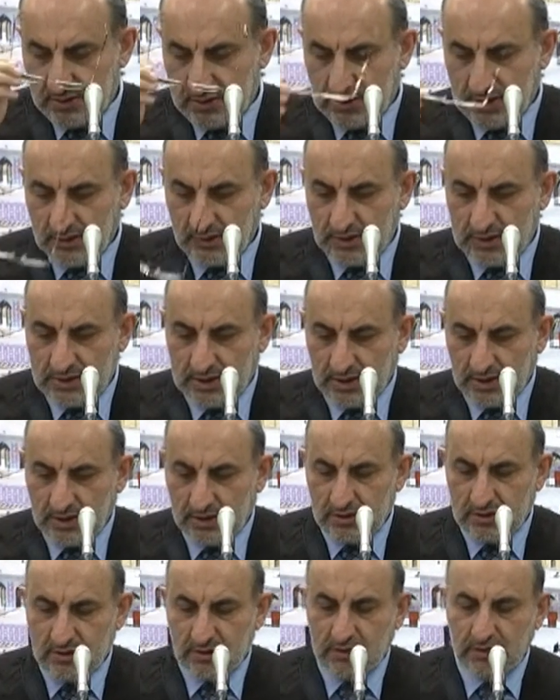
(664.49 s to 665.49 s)
Now he
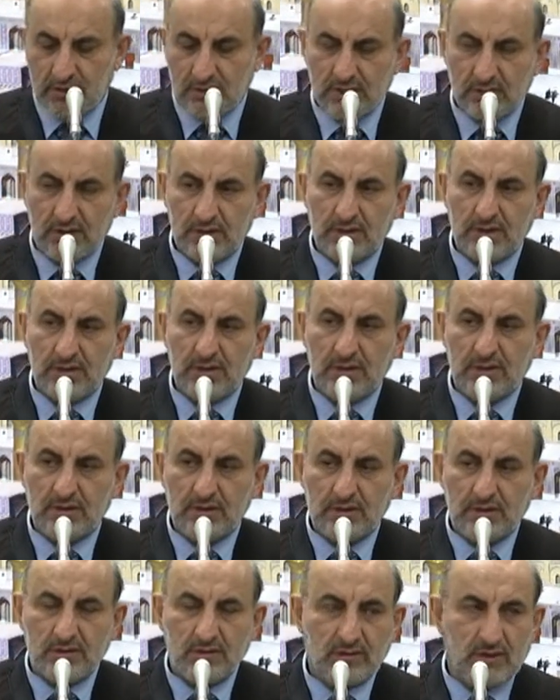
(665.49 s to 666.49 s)
said
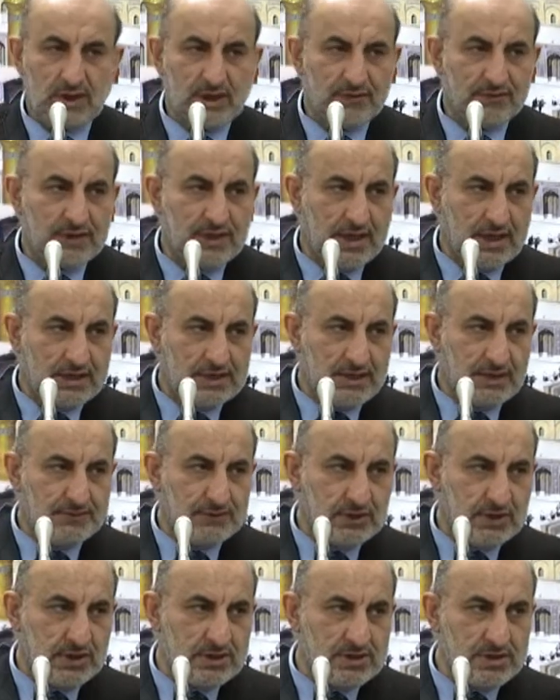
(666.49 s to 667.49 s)
one of the
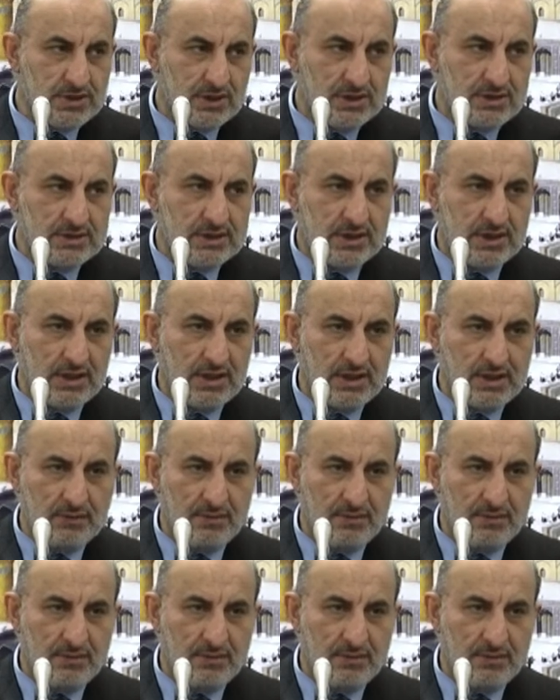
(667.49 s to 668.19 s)
exceptions is the